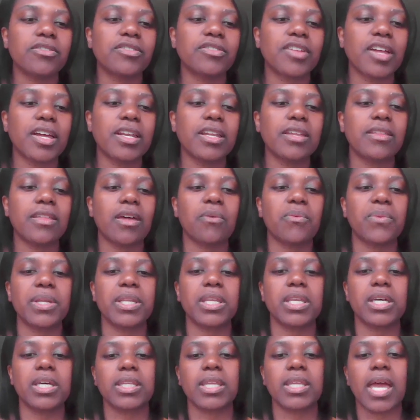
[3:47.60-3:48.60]
study that
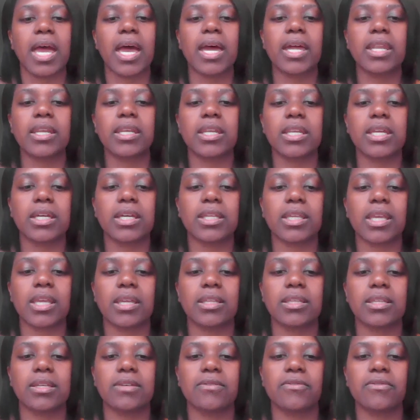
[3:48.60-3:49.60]
we looked at
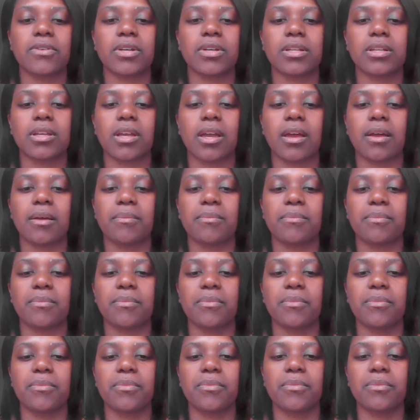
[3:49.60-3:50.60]
different
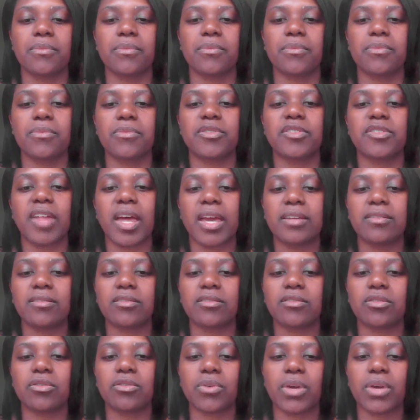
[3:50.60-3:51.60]

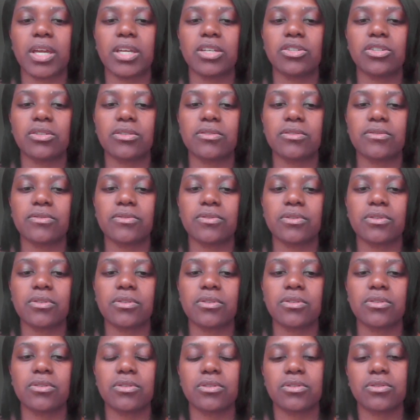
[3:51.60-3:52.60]
sites or locations
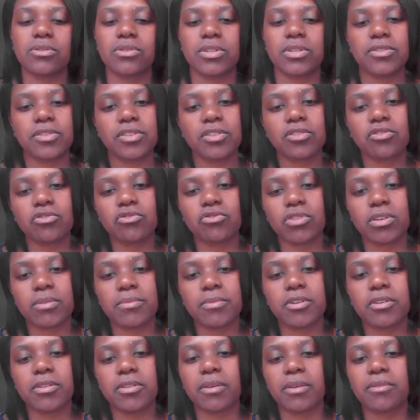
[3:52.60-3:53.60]
for essential
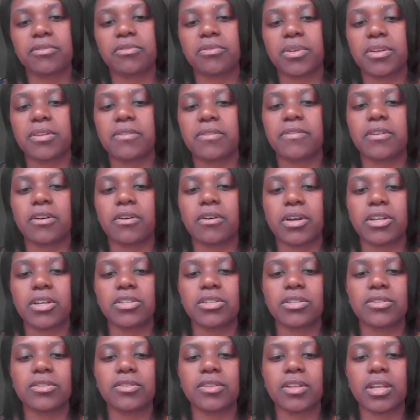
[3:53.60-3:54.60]
tremor. That was one of the
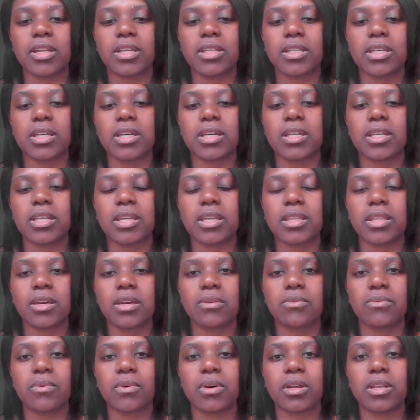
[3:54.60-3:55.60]
questions that I did, and
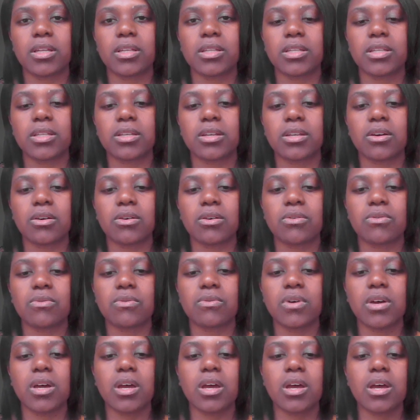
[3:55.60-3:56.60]
they wanted to
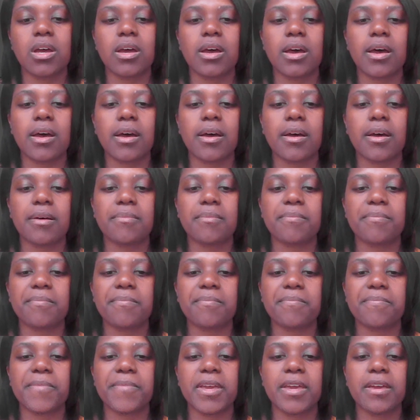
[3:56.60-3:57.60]
know
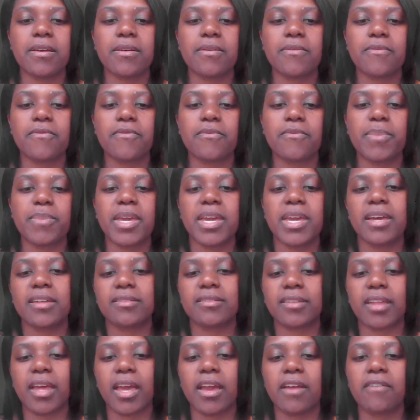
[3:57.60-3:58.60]
if
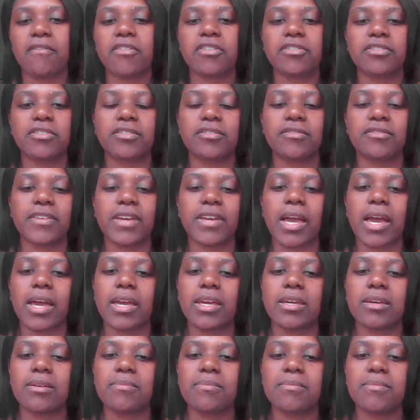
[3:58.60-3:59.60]
PSA versus
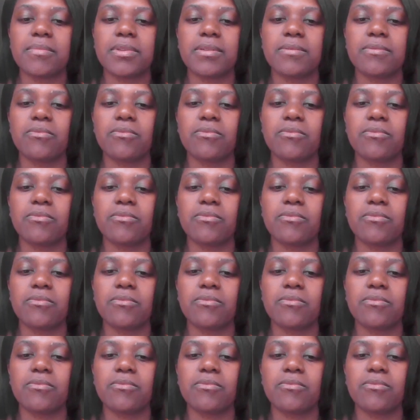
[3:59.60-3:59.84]
VIM,